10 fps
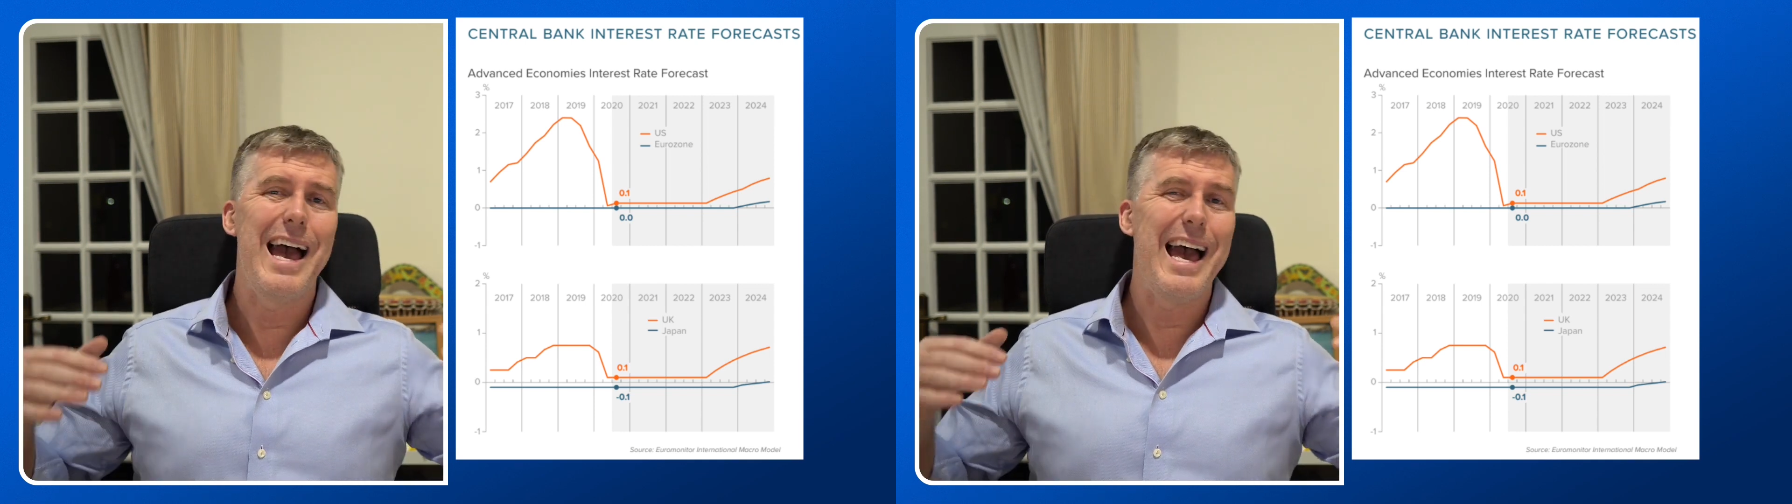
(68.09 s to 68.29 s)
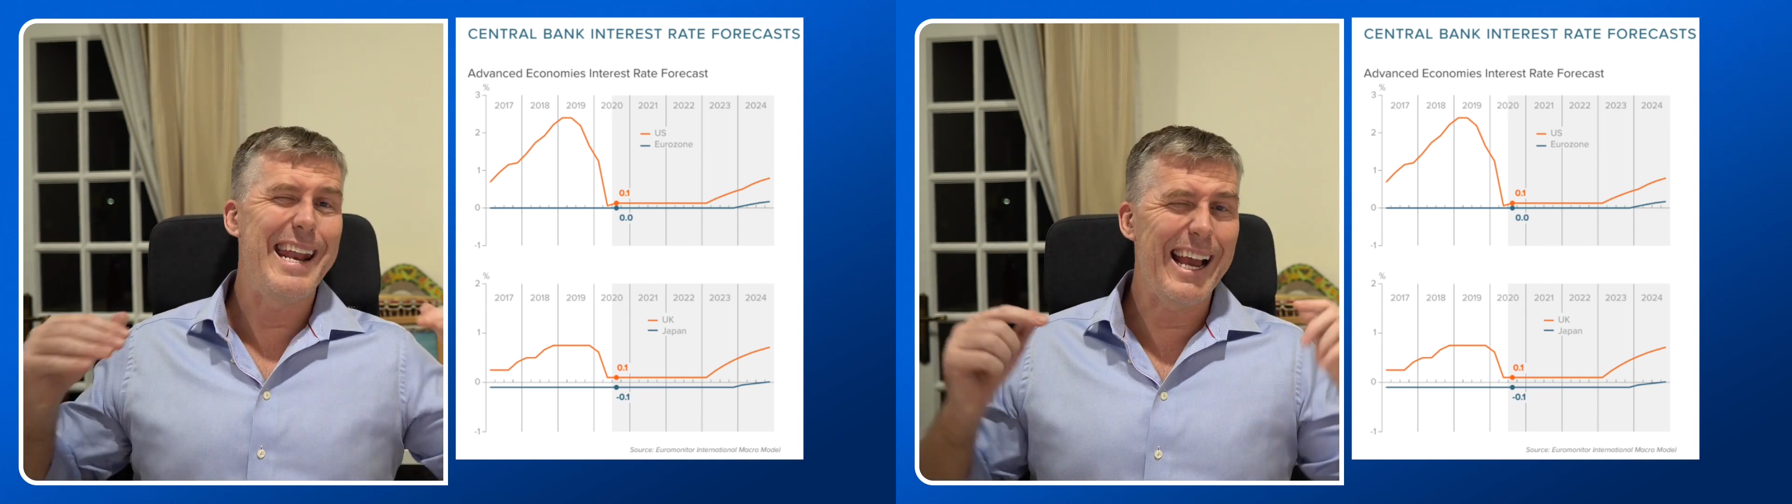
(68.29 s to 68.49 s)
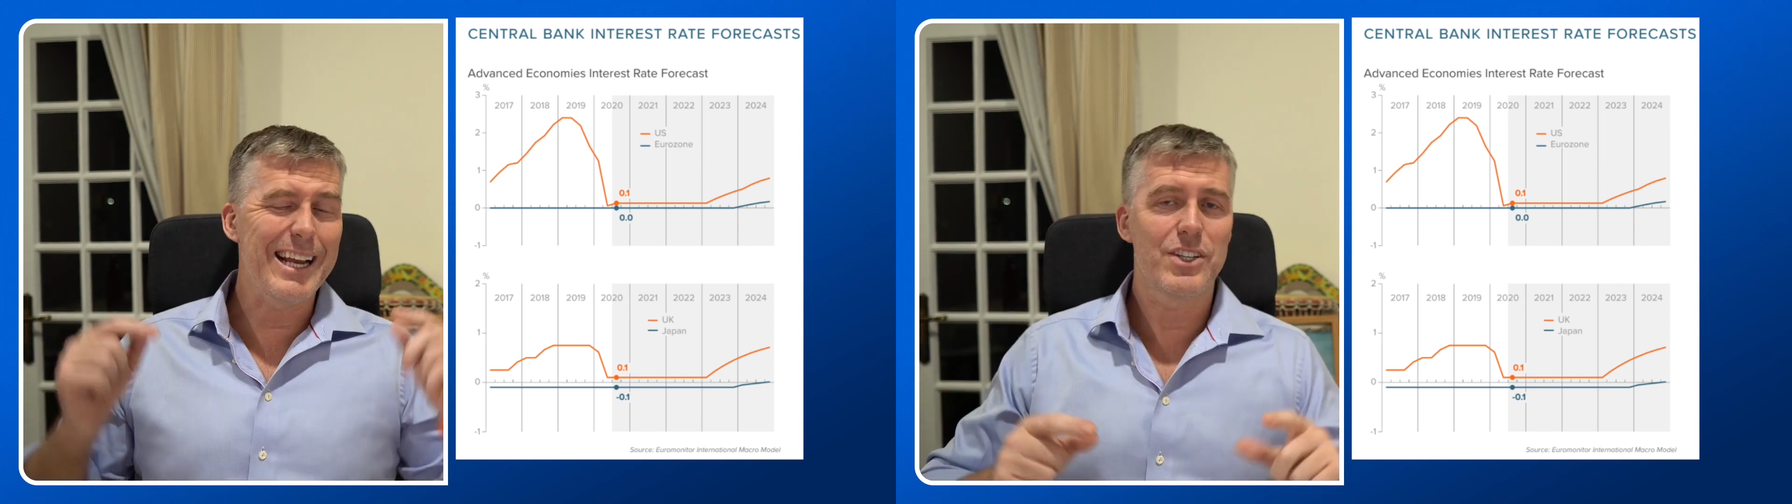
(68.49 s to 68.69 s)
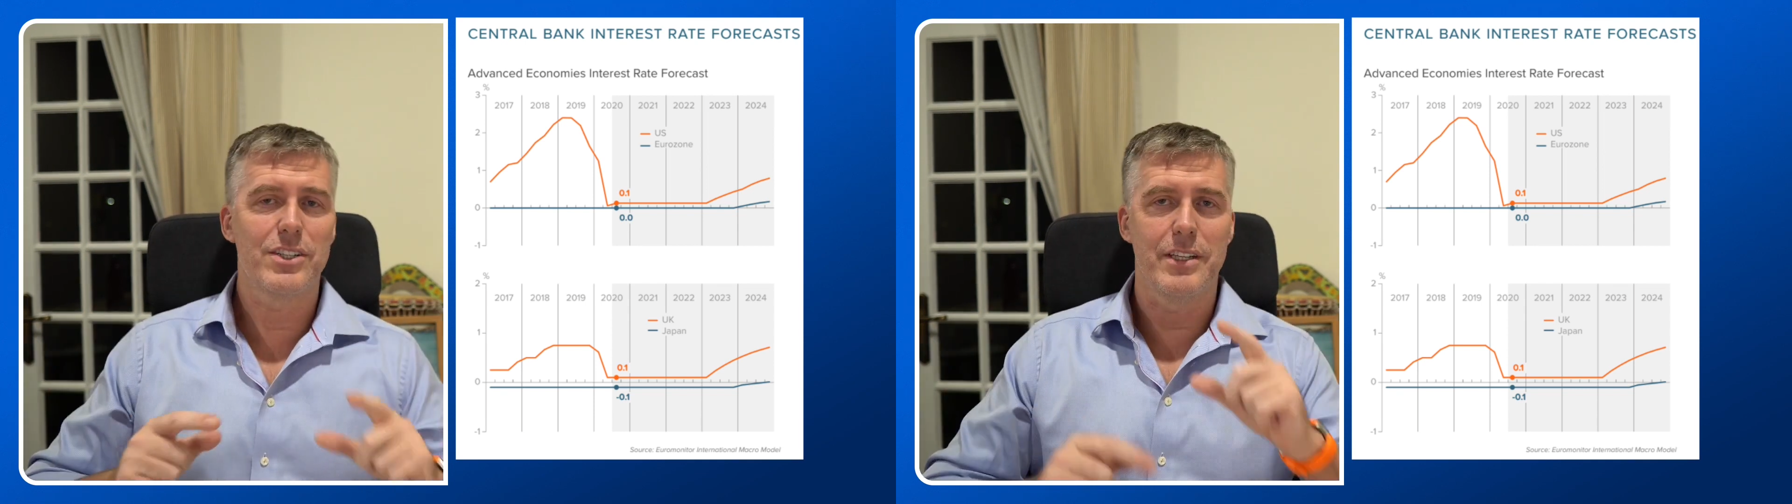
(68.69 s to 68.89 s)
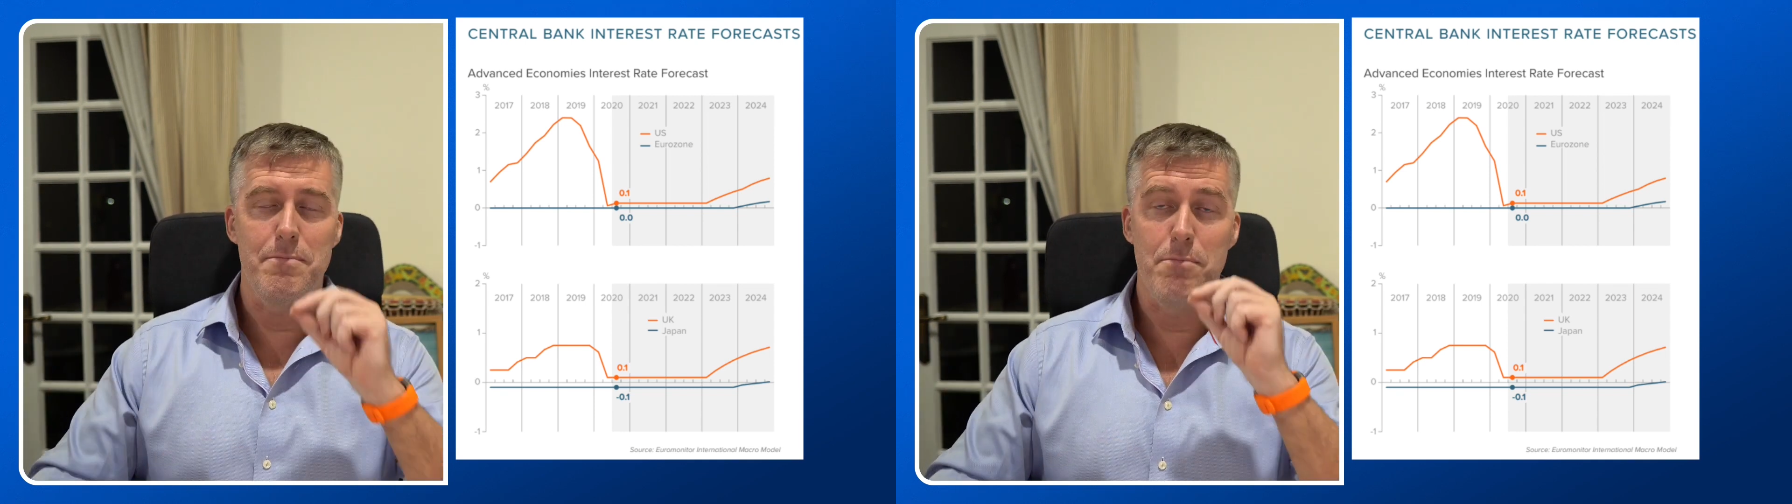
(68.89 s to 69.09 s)
And
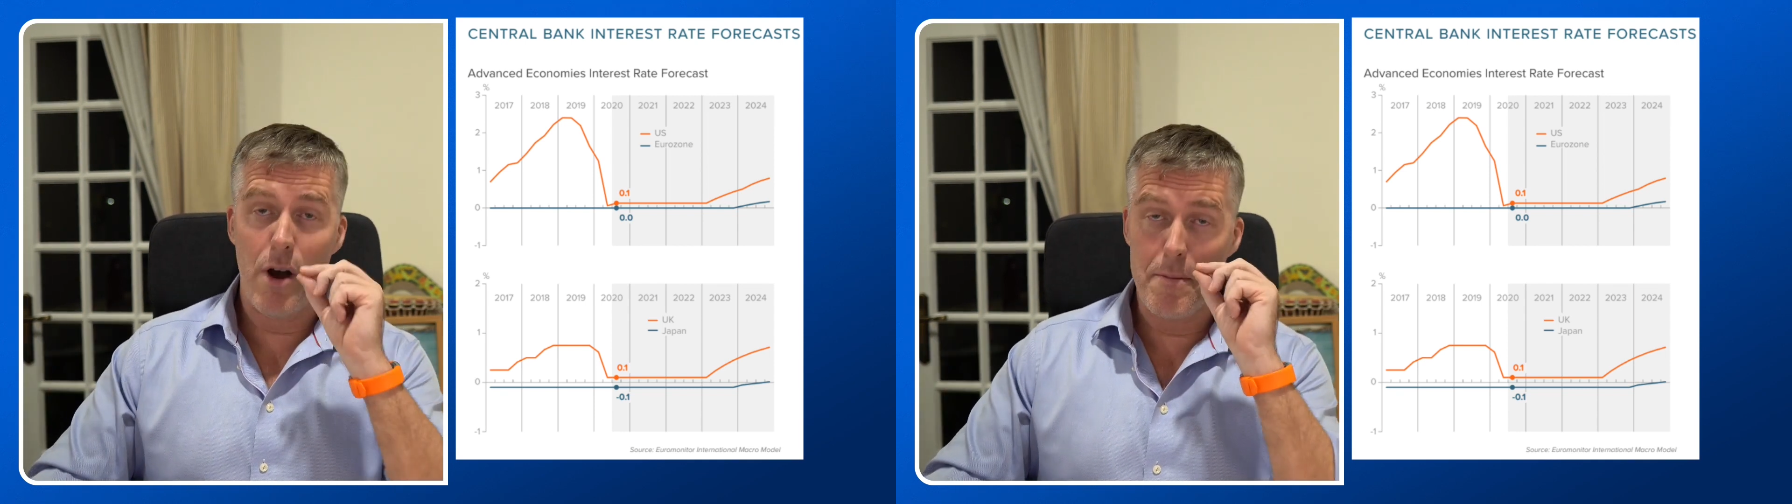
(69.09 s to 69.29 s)
actually, my